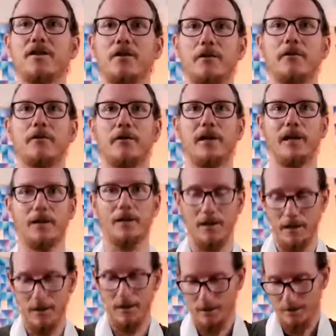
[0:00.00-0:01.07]
suffering.
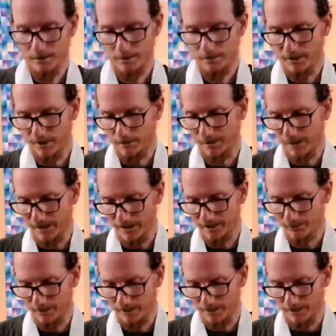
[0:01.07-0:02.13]
So in a way,
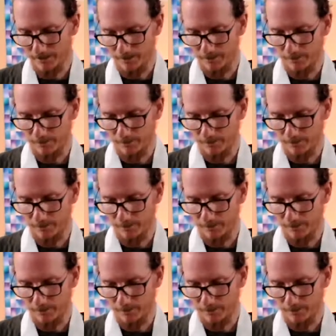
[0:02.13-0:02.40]
that's where the